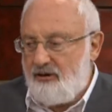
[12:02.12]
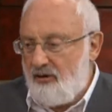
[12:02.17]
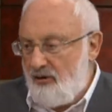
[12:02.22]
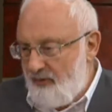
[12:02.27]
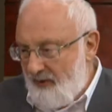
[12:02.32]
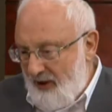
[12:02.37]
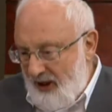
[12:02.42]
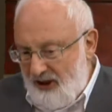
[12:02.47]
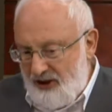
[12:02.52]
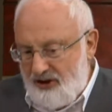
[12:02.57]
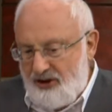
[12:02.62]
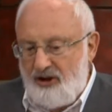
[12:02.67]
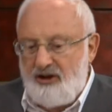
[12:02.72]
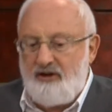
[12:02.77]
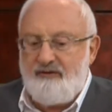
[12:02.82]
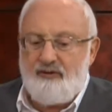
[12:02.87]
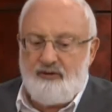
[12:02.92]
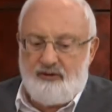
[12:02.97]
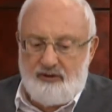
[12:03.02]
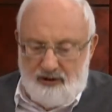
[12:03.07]
So each
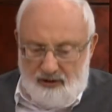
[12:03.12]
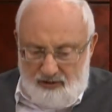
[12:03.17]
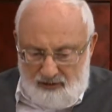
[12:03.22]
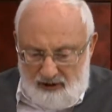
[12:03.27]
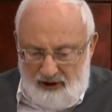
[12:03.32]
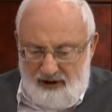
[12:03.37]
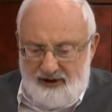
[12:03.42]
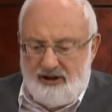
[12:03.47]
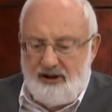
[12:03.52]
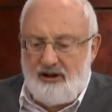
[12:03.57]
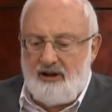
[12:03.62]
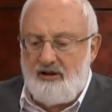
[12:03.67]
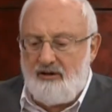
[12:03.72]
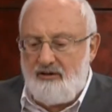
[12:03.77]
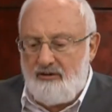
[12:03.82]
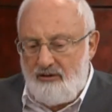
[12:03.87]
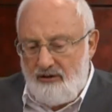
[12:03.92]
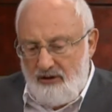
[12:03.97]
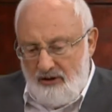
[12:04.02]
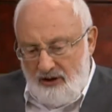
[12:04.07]
who shows this to the
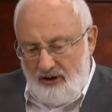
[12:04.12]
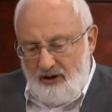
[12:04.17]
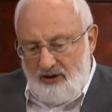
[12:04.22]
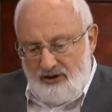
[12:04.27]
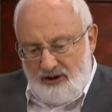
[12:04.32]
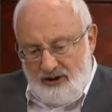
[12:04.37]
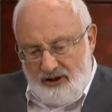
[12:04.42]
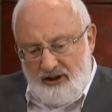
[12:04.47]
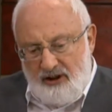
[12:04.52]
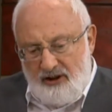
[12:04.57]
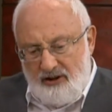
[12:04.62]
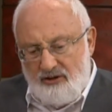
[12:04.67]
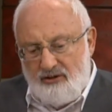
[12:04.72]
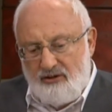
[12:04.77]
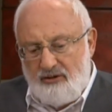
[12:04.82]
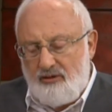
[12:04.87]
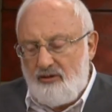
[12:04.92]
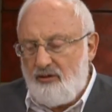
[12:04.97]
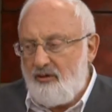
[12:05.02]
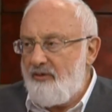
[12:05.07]
other gives an example to the
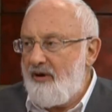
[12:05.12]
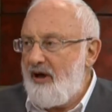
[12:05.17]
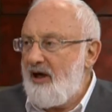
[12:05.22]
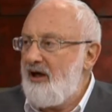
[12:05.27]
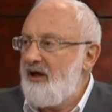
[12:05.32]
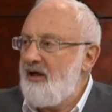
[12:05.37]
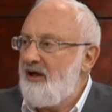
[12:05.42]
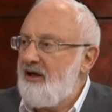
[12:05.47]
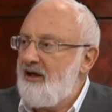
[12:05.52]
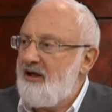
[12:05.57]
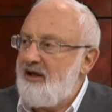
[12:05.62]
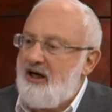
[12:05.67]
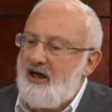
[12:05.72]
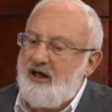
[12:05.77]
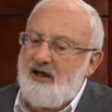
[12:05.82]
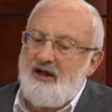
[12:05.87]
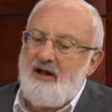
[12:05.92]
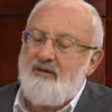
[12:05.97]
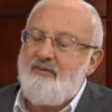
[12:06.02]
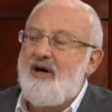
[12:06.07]
other and can
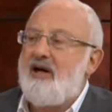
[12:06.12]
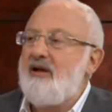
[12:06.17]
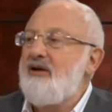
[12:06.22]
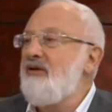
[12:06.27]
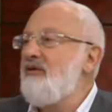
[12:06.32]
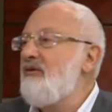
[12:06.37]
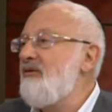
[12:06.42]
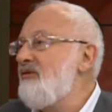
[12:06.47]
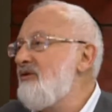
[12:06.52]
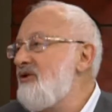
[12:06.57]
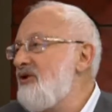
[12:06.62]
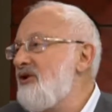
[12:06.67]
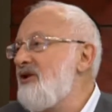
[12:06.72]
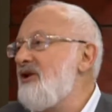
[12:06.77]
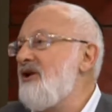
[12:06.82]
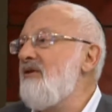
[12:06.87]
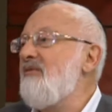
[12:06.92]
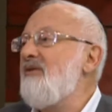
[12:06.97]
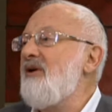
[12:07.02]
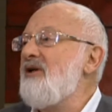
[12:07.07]
remind him, yes, this is an
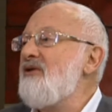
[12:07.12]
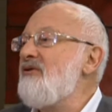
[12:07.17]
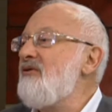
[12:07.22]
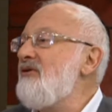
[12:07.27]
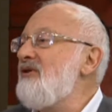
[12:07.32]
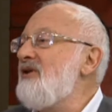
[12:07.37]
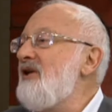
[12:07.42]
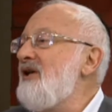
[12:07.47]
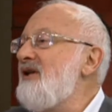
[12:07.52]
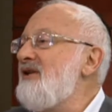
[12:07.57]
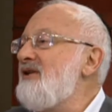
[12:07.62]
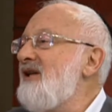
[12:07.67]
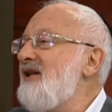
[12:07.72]
example.